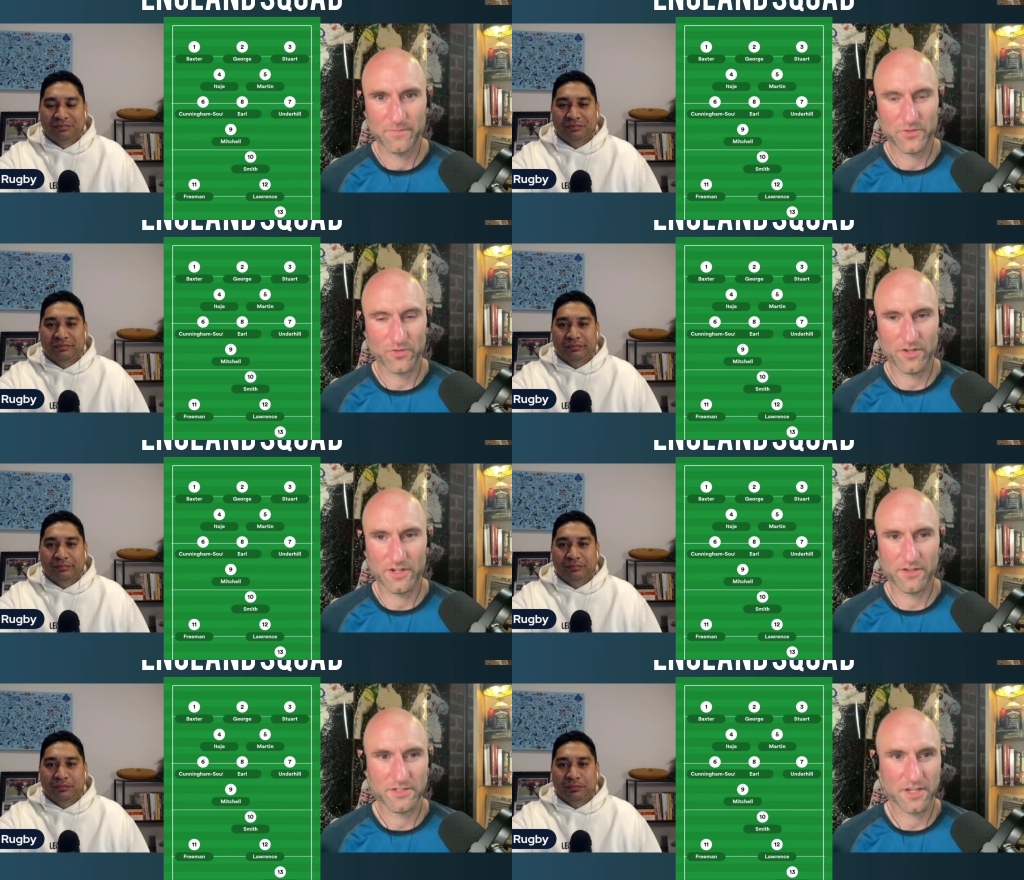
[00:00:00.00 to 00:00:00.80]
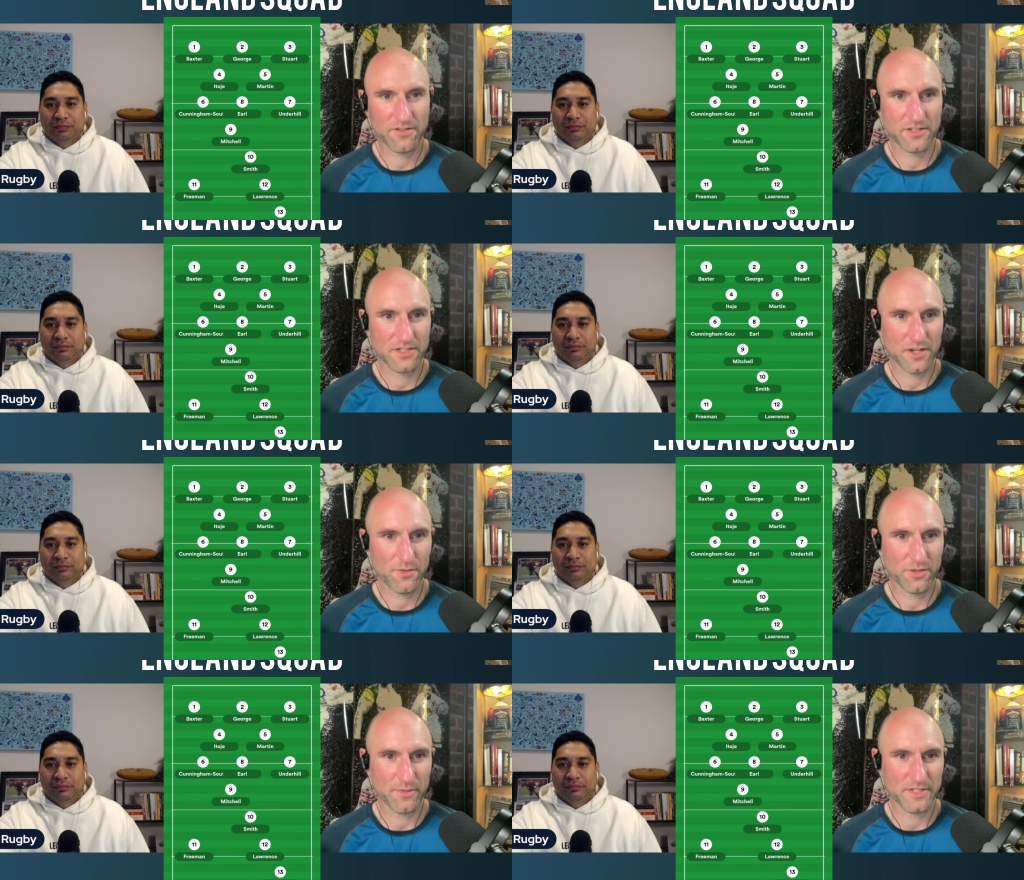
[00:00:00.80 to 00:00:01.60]
Speaker 1: try and go toe to toe with
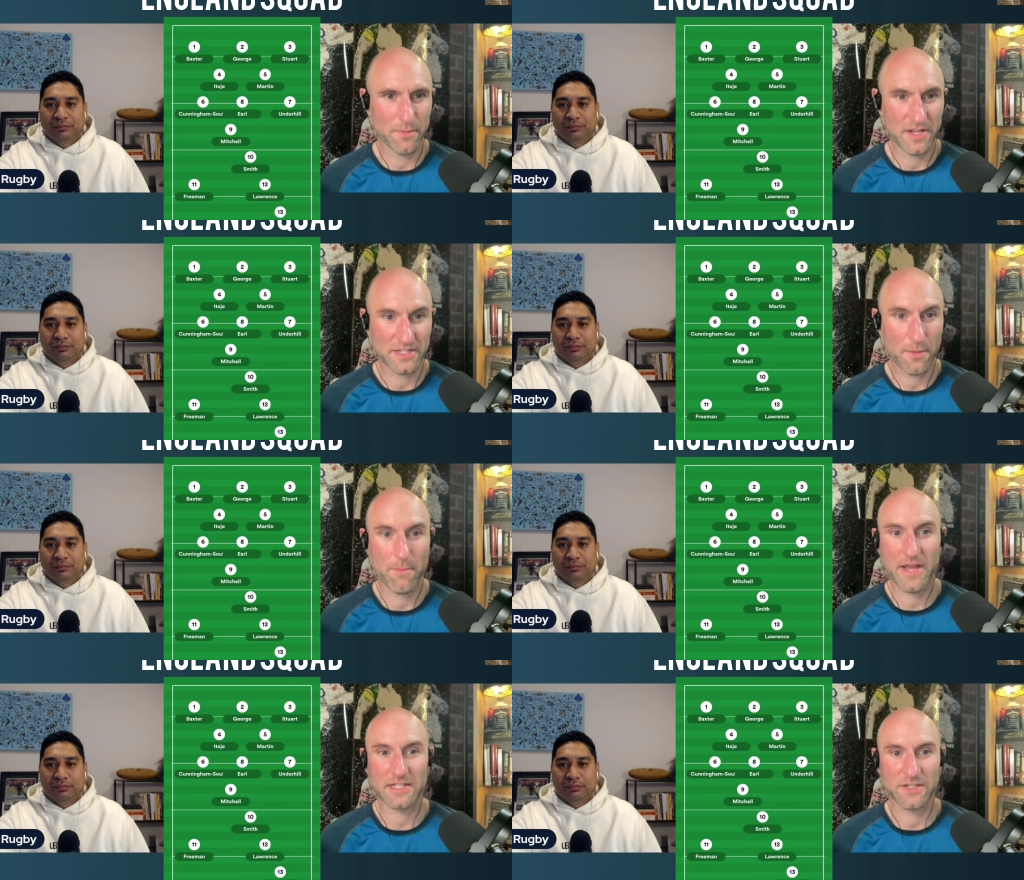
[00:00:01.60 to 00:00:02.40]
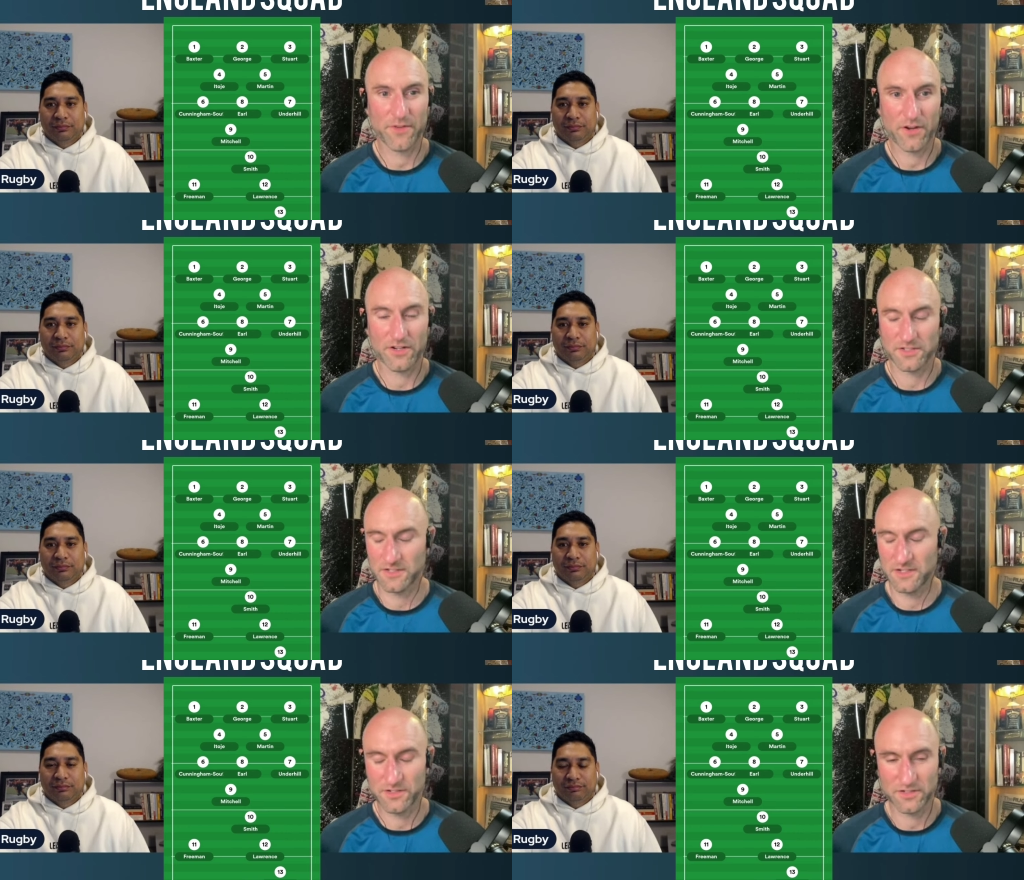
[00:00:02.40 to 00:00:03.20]
them. It's a it's a massive ask,
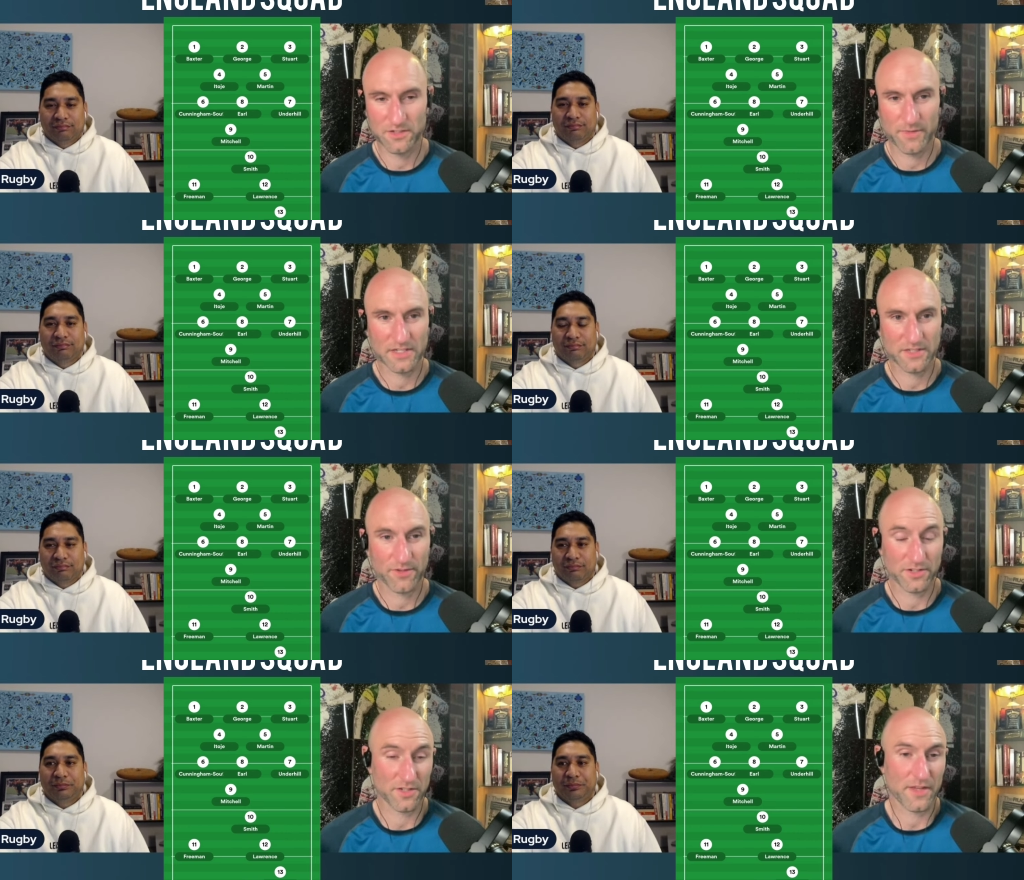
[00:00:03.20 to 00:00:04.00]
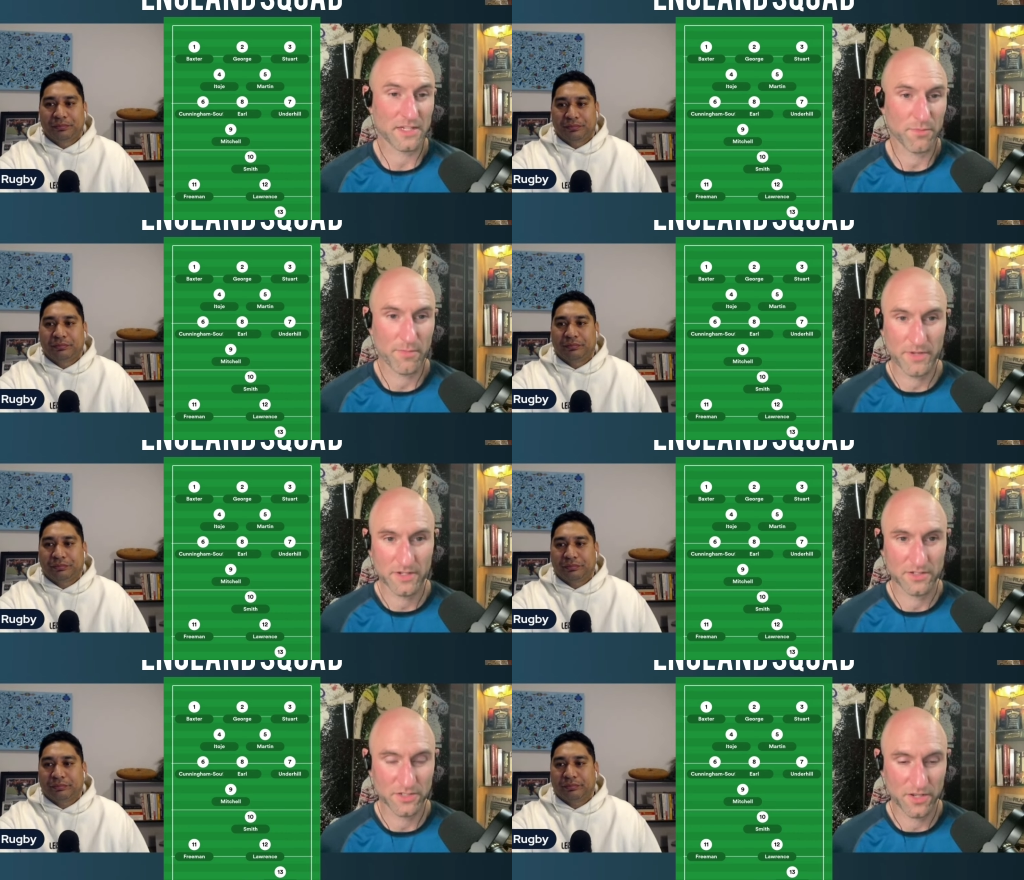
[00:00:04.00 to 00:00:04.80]
just a mm. massive ask. So that's my big
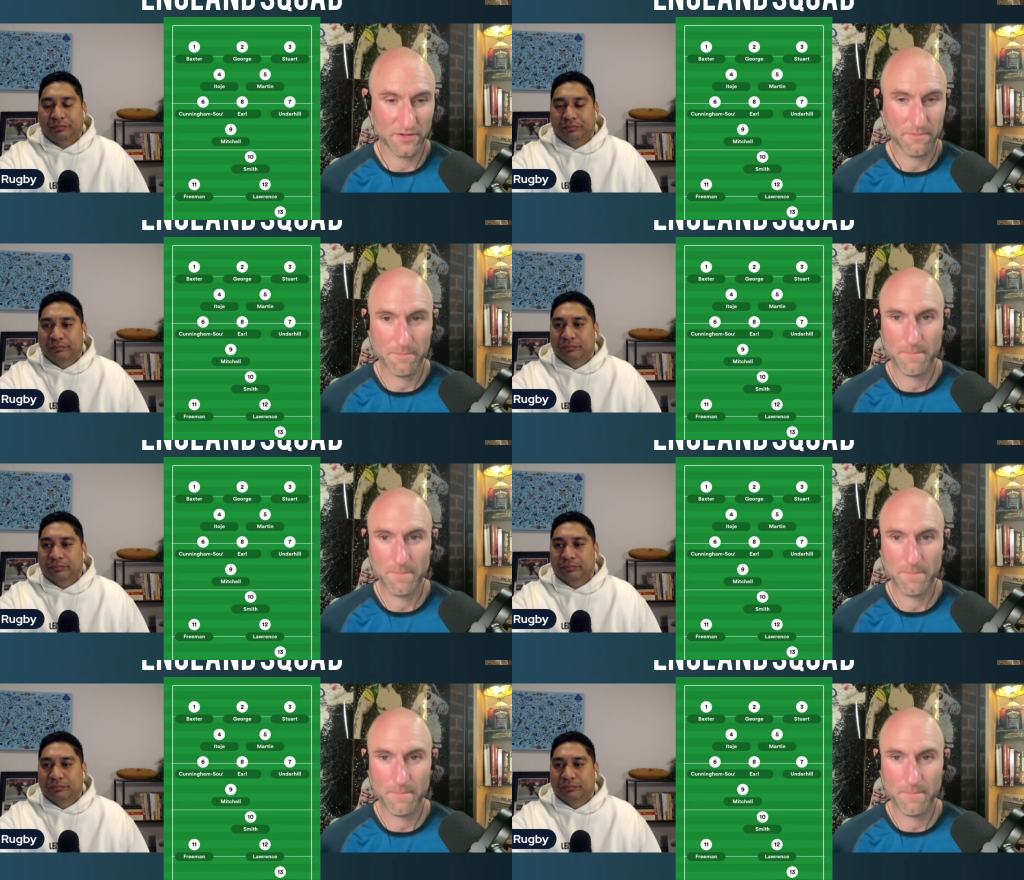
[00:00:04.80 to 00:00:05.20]
concern.